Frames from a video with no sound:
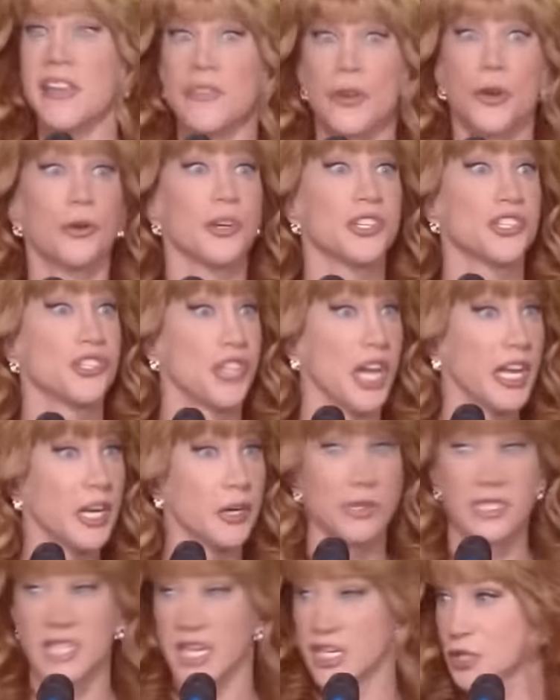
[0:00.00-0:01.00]
Even Kris
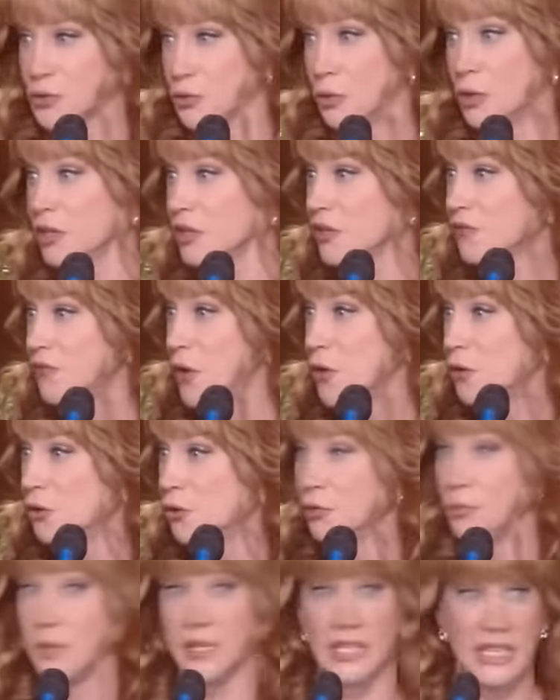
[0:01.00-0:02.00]
Jenner is like scrolling the
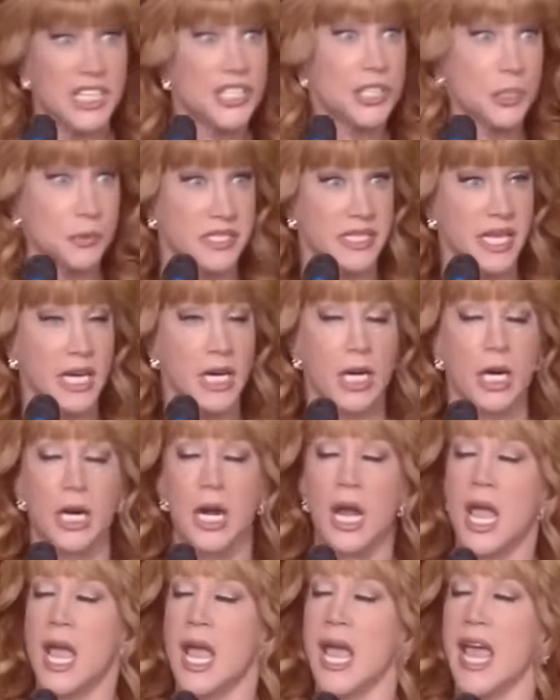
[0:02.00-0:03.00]
phone, but at least she was
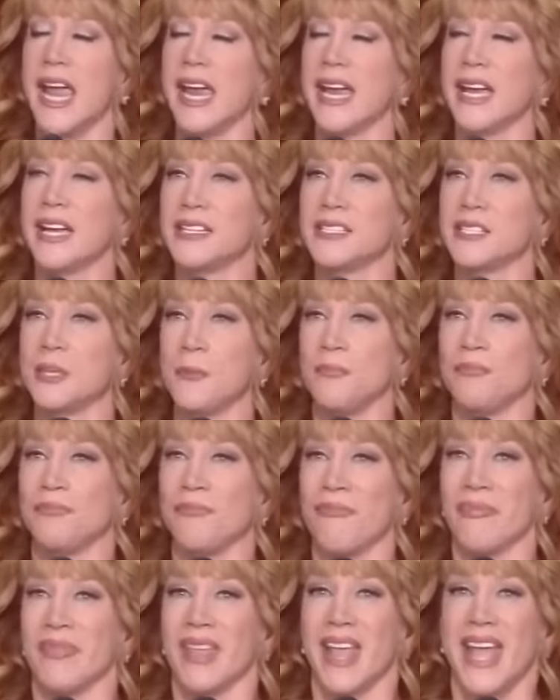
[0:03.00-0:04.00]
there. And
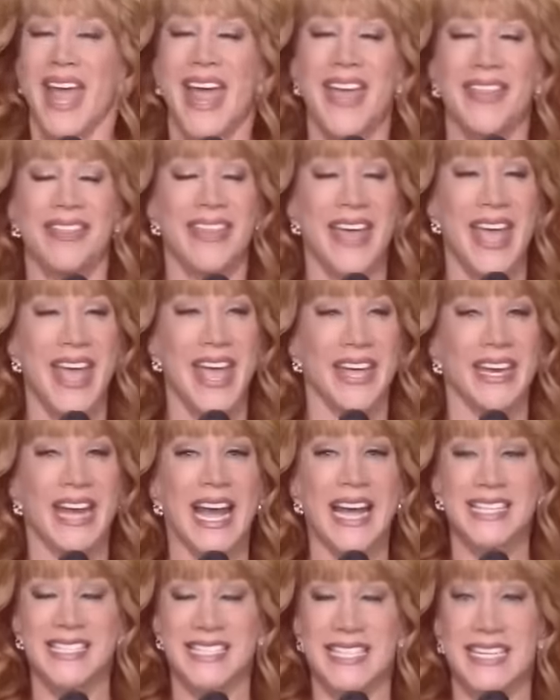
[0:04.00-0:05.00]
and
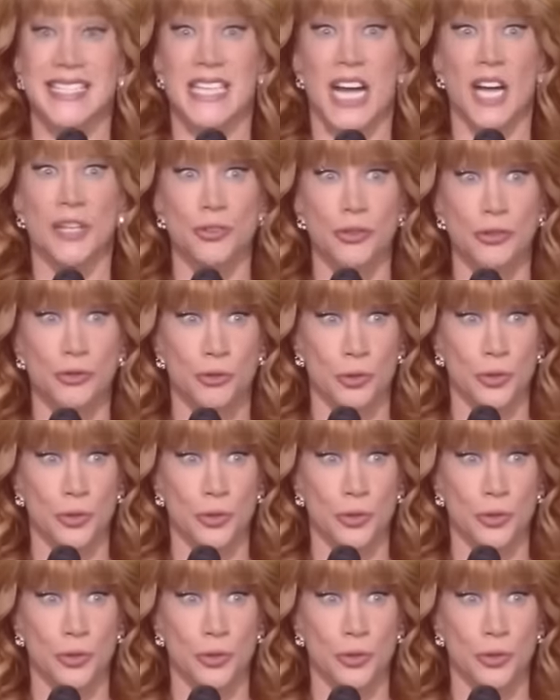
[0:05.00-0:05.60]
then I see Dr.